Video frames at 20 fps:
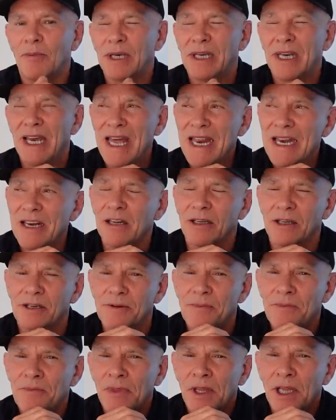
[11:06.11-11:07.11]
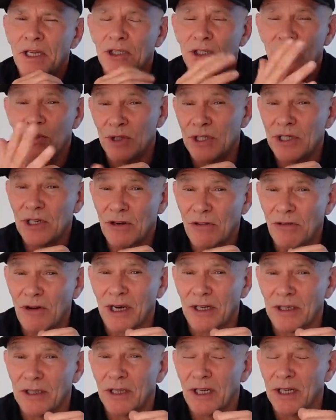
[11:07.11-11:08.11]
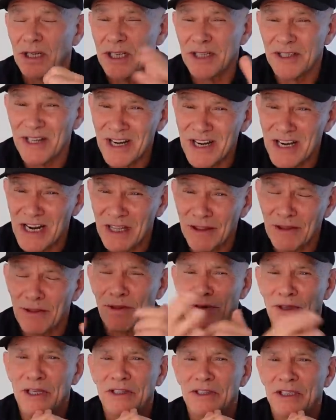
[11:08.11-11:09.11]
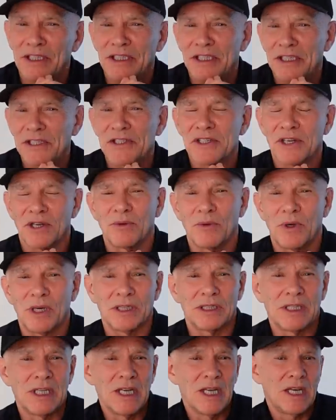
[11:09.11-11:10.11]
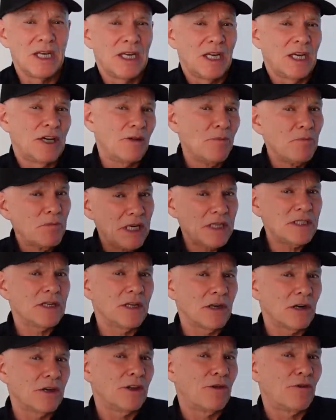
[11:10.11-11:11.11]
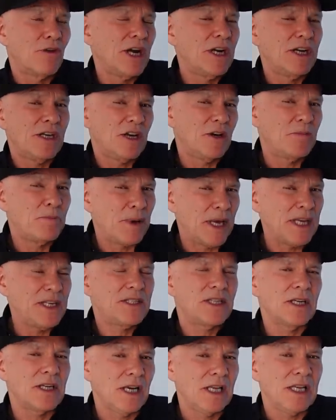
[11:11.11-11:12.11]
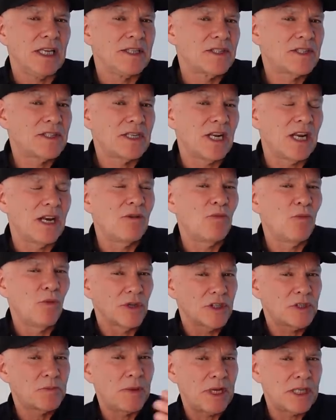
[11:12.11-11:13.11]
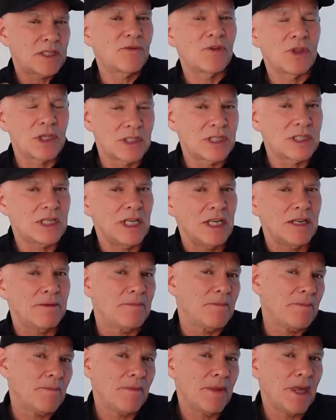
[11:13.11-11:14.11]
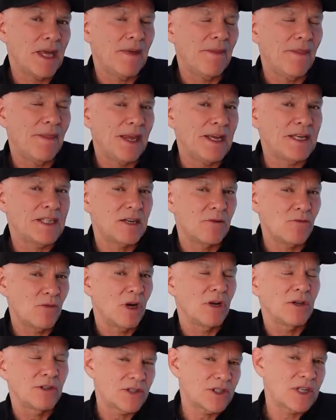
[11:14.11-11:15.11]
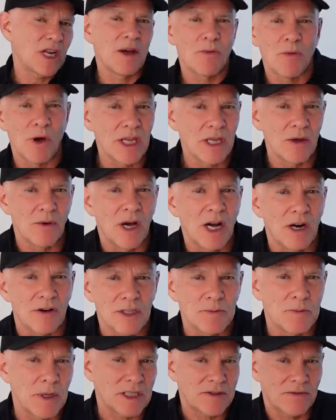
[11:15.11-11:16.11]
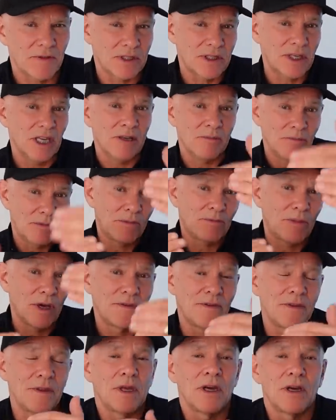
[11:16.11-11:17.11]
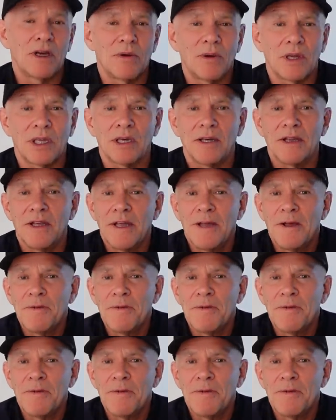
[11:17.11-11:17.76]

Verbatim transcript: But Lando, to his credit, and here's another thing that he did so well, immediately got on the radio basically and said, what's best for the team? And they said, well, stay where you are, it's best for the team, but both of you go quicker.